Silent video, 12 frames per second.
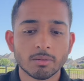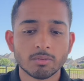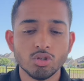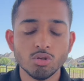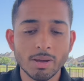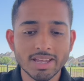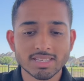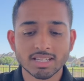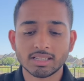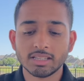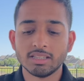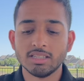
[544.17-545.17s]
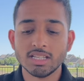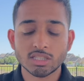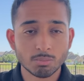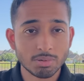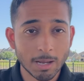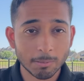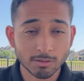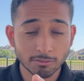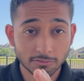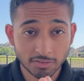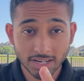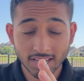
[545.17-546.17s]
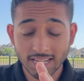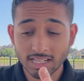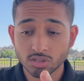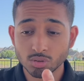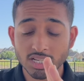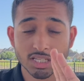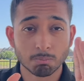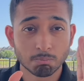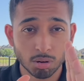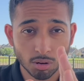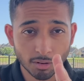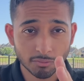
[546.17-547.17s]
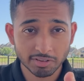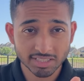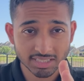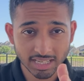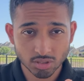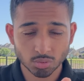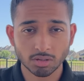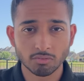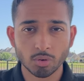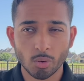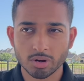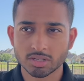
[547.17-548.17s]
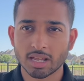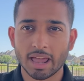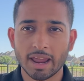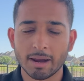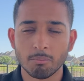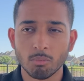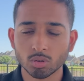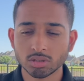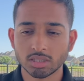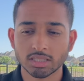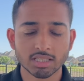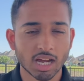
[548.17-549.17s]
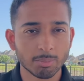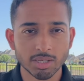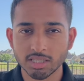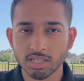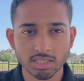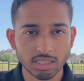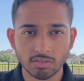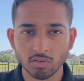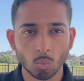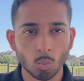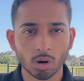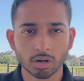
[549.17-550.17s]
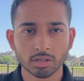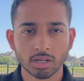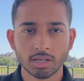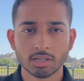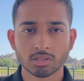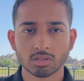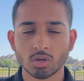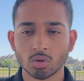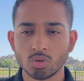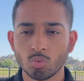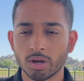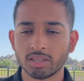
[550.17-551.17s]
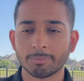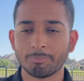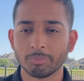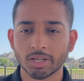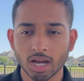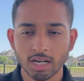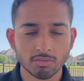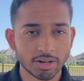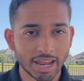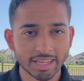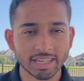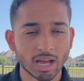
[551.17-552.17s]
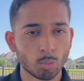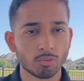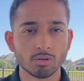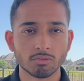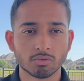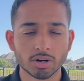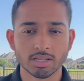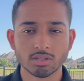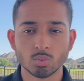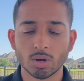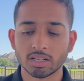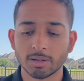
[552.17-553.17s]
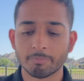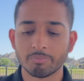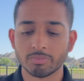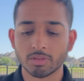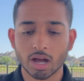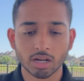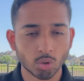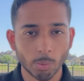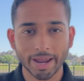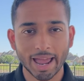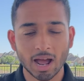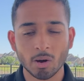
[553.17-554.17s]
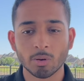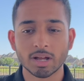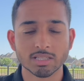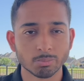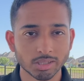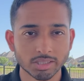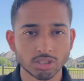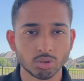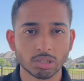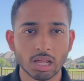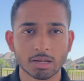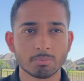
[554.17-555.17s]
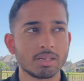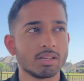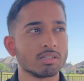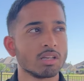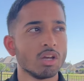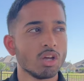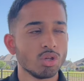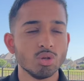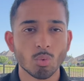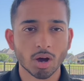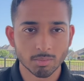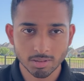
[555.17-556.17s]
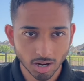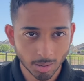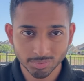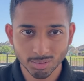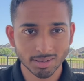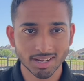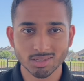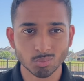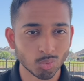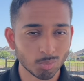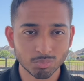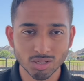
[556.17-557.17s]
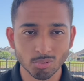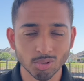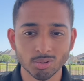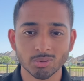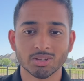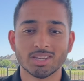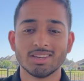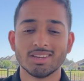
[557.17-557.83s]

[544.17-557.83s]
you basically need to be able to fit it into this perfect schedule of yours and most of the time it doesn't even work so you end up not even hanging out with your friends you end up not going out as much as you'd like because you want to be optimized whoop-de-woo